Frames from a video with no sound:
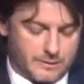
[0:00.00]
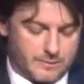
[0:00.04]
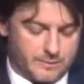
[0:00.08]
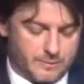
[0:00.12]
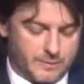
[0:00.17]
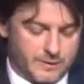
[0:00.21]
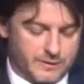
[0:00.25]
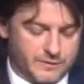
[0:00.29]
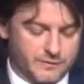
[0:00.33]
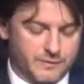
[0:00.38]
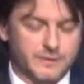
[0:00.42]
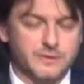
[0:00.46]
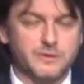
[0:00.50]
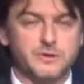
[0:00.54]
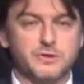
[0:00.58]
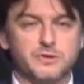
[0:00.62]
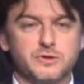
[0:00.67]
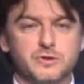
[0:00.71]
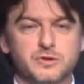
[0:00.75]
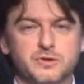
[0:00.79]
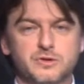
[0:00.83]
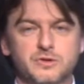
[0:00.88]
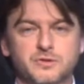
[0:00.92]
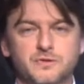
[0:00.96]
between
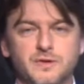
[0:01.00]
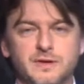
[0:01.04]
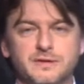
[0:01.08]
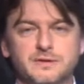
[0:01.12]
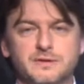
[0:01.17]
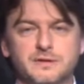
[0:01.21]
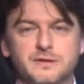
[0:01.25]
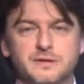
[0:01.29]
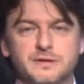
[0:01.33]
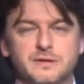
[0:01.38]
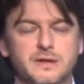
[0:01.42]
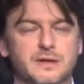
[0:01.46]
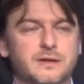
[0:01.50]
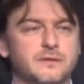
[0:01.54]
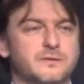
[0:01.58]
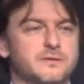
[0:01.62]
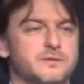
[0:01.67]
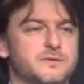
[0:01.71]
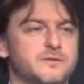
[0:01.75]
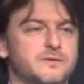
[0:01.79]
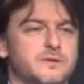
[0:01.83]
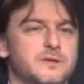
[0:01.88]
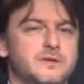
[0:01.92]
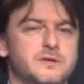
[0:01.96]
20
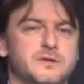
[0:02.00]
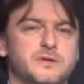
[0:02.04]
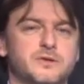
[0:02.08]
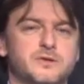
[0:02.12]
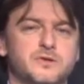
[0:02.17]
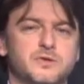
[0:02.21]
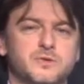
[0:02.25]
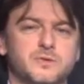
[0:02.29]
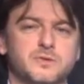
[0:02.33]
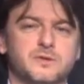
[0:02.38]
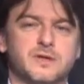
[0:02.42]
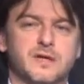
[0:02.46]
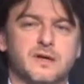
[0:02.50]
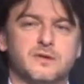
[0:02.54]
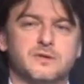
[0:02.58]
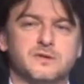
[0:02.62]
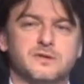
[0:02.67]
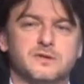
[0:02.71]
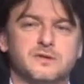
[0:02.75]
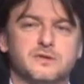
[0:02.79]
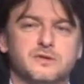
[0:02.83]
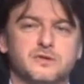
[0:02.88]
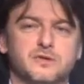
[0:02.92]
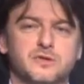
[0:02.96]
and
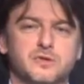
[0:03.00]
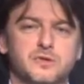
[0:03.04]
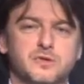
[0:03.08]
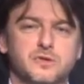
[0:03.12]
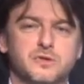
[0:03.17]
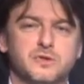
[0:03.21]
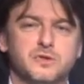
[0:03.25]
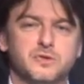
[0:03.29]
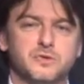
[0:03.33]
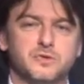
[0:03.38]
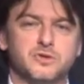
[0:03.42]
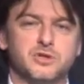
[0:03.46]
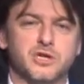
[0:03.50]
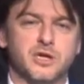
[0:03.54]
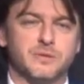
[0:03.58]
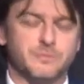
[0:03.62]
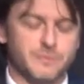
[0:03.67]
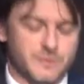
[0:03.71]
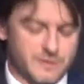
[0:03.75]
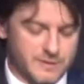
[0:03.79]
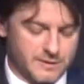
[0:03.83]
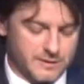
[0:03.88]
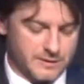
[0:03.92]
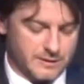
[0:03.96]
22,000 new
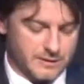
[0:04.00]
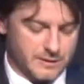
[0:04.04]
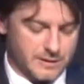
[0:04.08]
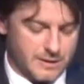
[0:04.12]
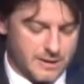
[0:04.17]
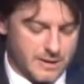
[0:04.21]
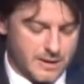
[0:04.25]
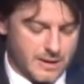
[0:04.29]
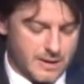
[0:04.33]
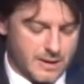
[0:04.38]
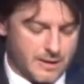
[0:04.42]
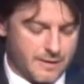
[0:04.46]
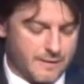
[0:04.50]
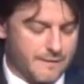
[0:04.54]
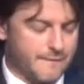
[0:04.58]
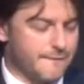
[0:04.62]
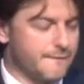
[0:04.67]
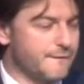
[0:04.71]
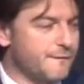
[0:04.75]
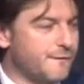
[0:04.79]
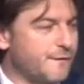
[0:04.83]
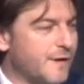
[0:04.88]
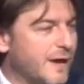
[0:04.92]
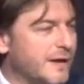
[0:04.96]
jobs.
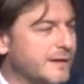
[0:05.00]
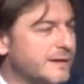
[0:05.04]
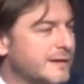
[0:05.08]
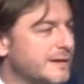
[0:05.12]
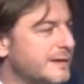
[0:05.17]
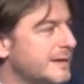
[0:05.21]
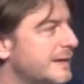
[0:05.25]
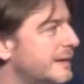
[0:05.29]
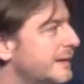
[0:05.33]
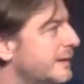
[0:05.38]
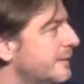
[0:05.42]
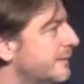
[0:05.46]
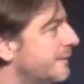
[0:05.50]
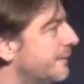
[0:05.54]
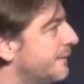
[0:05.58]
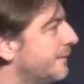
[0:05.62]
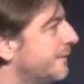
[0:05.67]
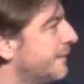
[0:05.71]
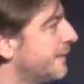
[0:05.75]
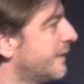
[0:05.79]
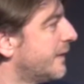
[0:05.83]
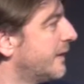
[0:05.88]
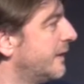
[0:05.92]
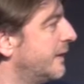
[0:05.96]
Finally,
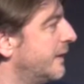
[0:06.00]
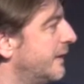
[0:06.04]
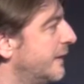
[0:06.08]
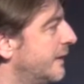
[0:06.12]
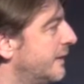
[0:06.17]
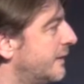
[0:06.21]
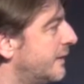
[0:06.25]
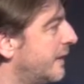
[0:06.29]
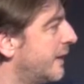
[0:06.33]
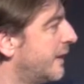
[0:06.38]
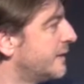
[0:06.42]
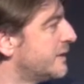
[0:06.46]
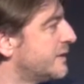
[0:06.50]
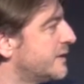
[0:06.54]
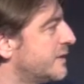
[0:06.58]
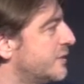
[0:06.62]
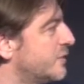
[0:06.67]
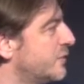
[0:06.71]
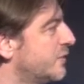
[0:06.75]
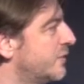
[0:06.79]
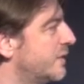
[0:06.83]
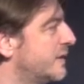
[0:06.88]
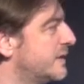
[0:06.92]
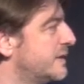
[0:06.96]
it has
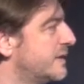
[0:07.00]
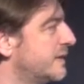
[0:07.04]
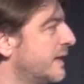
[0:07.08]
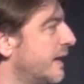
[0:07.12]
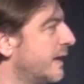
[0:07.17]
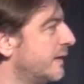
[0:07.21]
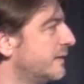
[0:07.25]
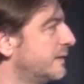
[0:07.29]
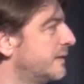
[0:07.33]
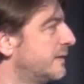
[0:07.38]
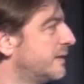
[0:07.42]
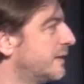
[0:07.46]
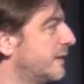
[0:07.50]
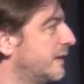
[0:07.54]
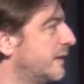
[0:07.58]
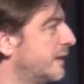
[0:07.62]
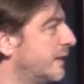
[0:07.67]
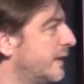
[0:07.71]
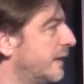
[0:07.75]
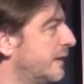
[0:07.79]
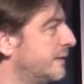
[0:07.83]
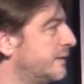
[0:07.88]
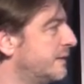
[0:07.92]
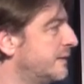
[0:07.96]
to result
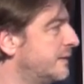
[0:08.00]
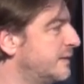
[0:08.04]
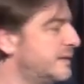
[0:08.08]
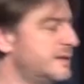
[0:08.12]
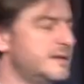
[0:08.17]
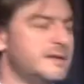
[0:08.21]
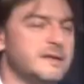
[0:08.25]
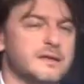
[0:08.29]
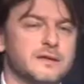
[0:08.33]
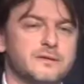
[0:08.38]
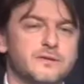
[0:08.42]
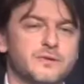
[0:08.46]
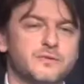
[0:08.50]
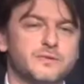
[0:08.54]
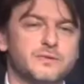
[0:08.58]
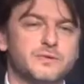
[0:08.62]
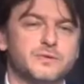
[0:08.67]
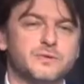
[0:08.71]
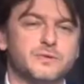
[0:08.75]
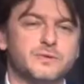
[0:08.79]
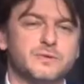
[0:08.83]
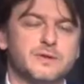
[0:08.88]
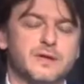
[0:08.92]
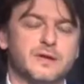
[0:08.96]
at the end of
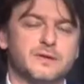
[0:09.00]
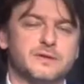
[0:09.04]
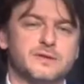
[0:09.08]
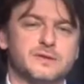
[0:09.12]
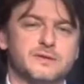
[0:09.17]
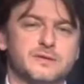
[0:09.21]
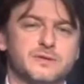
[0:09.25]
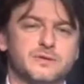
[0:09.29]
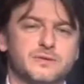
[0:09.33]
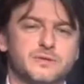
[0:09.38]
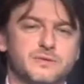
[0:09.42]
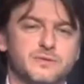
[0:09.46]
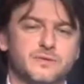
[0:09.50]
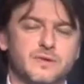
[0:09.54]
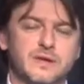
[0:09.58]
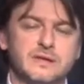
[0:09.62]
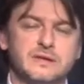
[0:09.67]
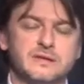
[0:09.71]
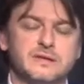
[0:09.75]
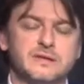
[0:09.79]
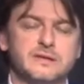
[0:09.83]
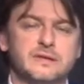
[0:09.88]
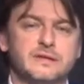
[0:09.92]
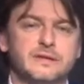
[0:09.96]

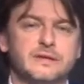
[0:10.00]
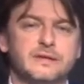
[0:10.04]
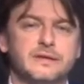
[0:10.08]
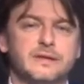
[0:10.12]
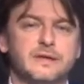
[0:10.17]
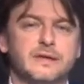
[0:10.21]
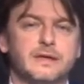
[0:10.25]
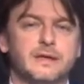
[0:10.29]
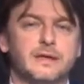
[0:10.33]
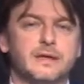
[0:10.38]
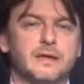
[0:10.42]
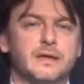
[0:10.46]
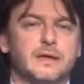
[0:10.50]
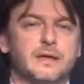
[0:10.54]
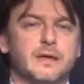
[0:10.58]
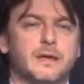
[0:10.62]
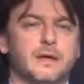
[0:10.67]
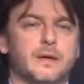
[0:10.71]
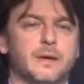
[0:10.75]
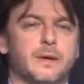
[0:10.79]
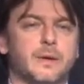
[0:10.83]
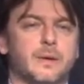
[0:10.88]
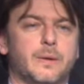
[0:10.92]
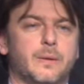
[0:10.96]
2020
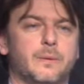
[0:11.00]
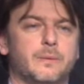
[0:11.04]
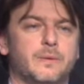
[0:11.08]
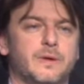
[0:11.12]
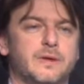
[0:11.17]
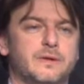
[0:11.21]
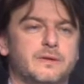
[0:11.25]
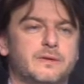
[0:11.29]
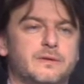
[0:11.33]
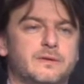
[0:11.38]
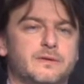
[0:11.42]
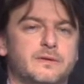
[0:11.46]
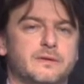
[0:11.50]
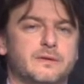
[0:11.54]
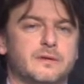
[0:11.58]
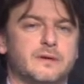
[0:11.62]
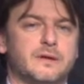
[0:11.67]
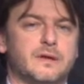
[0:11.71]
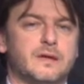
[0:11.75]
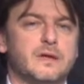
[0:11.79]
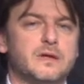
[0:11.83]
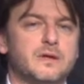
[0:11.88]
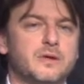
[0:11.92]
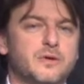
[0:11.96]
with
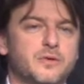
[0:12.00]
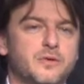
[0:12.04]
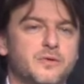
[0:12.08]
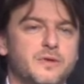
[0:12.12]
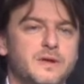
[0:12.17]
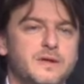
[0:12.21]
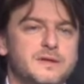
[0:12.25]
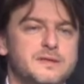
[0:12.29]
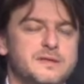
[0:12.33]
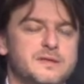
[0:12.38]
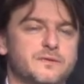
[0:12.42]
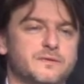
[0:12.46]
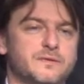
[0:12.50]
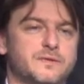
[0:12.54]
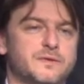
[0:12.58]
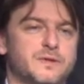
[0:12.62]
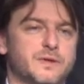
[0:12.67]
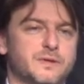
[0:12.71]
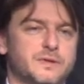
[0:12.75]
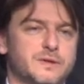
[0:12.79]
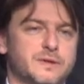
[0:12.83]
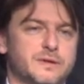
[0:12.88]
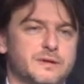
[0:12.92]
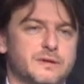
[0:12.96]
increase of
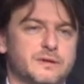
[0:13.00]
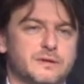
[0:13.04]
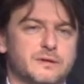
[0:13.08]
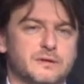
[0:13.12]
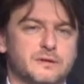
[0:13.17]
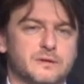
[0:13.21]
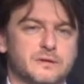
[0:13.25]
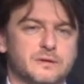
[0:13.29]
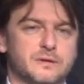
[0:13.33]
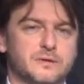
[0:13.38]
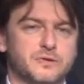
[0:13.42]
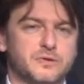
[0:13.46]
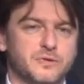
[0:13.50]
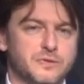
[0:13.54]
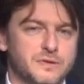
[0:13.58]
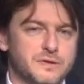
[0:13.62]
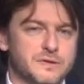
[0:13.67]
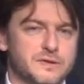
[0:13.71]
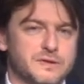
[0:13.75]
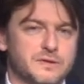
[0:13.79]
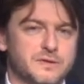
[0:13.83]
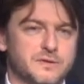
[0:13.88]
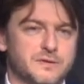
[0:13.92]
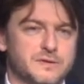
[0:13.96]
total
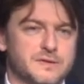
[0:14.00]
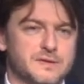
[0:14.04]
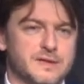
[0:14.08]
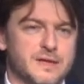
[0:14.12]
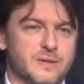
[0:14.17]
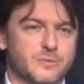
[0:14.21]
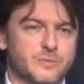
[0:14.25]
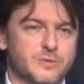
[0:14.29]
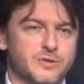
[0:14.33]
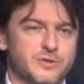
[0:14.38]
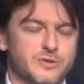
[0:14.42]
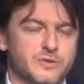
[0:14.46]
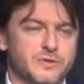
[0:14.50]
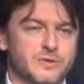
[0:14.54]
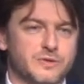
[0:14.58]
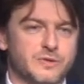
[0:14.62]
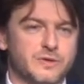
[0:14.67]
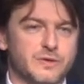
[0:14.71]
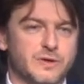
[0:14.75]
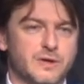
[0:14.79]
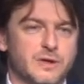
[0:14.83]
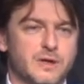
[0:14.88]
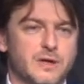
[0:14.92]
tourist consumption